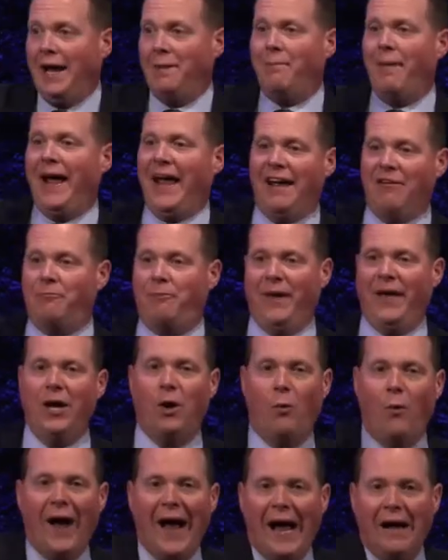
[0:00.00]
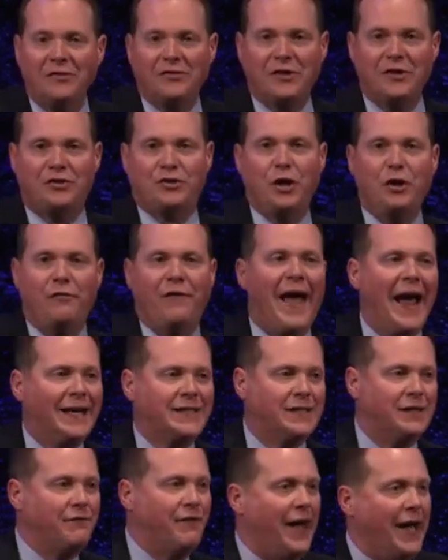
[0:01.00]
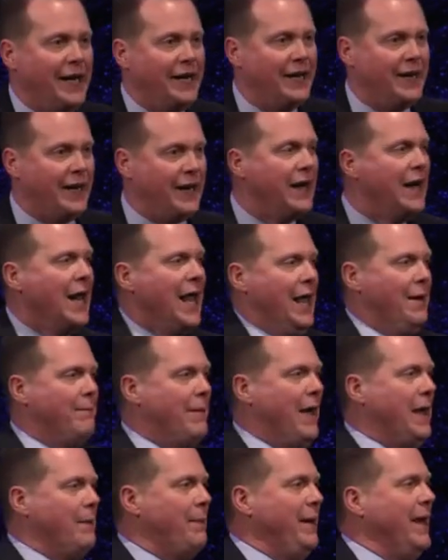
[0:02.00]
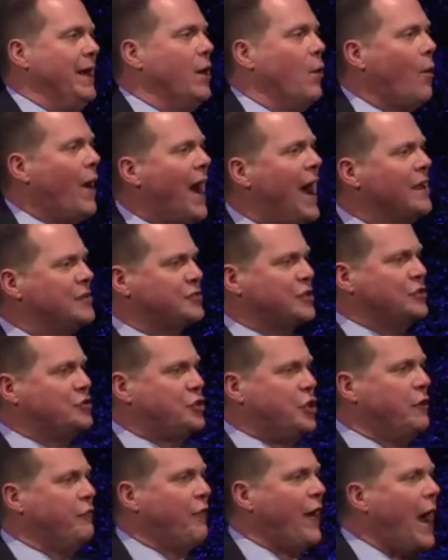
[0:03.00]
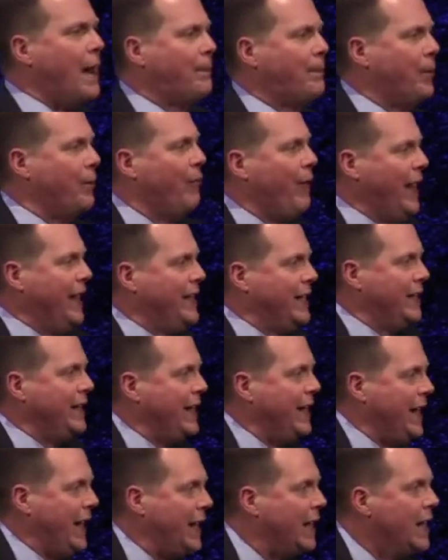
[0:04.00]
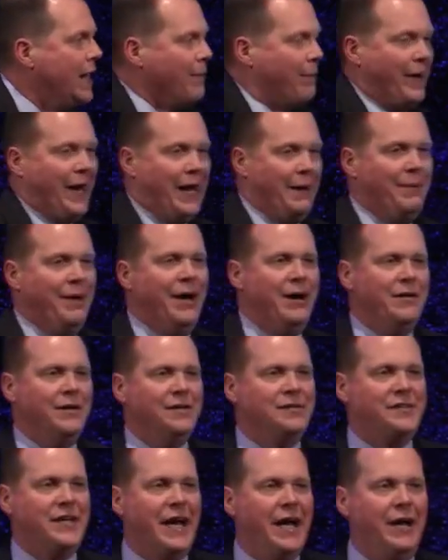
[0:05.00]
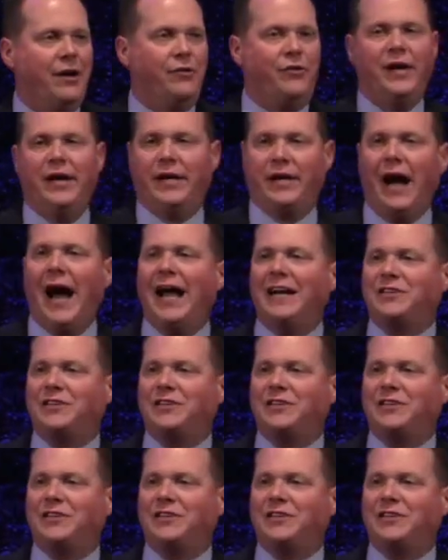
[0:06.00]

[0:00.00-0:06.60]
may have been a while since you've activated it. It may have been a while since you've operated in it, but I'm here to tell you that God